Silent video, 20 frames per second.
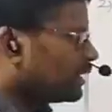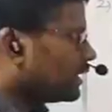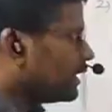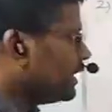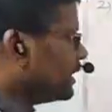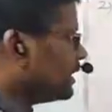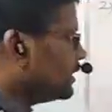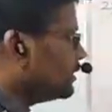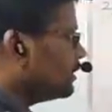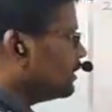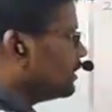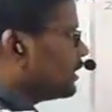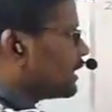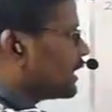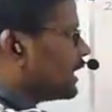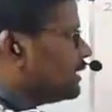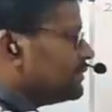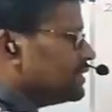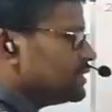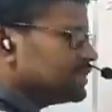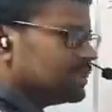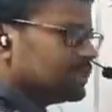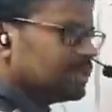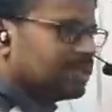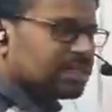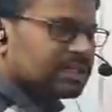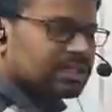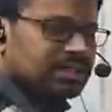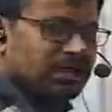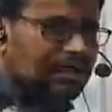Here, Clemmensen
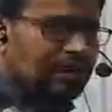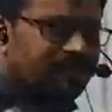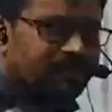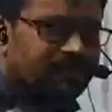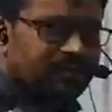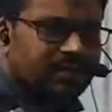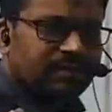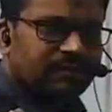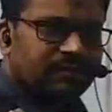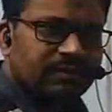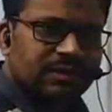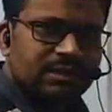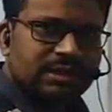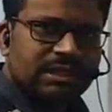reduction, after that we will